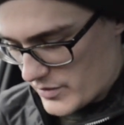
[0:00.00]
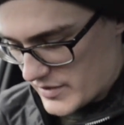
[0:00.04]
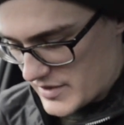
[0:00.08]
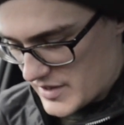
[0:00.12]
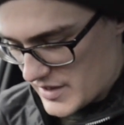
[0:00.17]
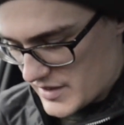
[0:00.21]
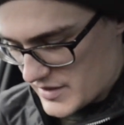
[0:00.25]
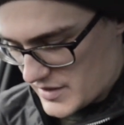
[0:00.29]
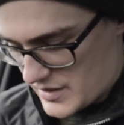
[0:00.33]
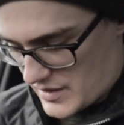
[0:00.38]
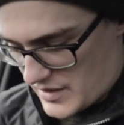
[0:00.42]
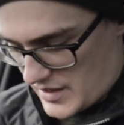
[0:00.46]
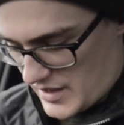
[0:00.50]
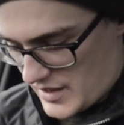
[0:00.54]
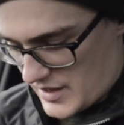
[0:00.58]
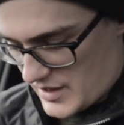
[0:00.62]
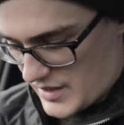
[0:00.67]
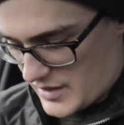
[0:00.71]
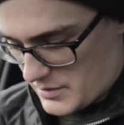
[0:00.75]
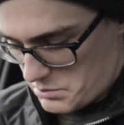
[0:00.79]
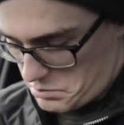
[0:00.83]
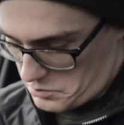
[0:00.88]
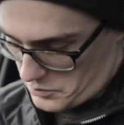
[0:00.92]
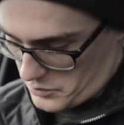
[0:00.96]
which is
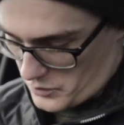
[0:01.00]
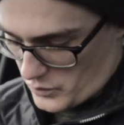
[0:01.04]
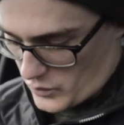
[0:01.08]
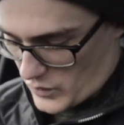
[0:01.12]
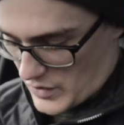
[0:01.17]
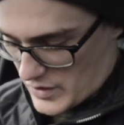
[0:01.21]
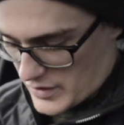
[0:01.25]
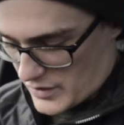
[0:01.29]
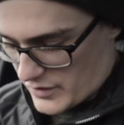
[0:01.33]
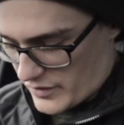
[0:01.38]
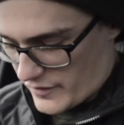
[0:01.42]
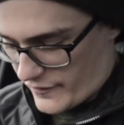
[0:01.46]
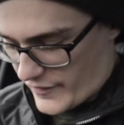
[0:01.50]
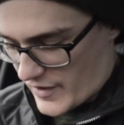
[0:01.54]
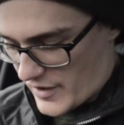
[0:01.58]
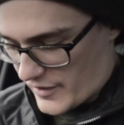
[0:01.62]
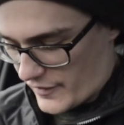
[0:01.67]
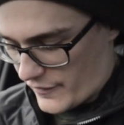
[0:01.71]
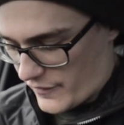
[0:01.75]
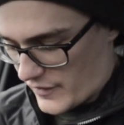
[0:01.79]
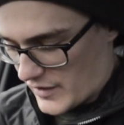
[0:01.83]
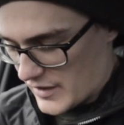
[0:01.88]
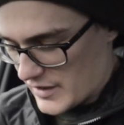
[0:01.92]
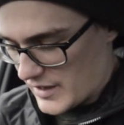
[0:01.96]
the one on the
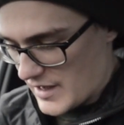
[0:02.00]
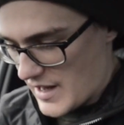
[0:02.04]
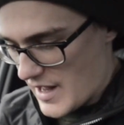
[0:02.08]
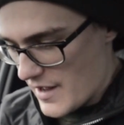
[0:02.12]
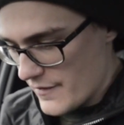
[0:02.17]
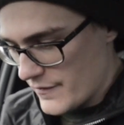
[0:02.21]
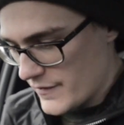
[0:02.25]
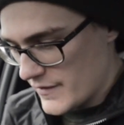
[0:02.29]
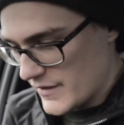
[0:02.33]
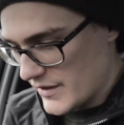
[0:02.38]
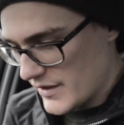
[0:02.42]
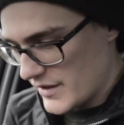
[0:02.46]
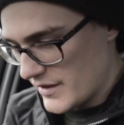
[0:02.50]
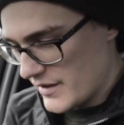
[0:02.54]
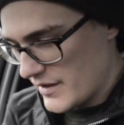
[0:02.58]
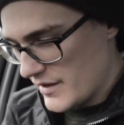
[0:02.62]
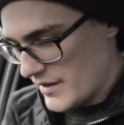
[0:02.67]
very far left,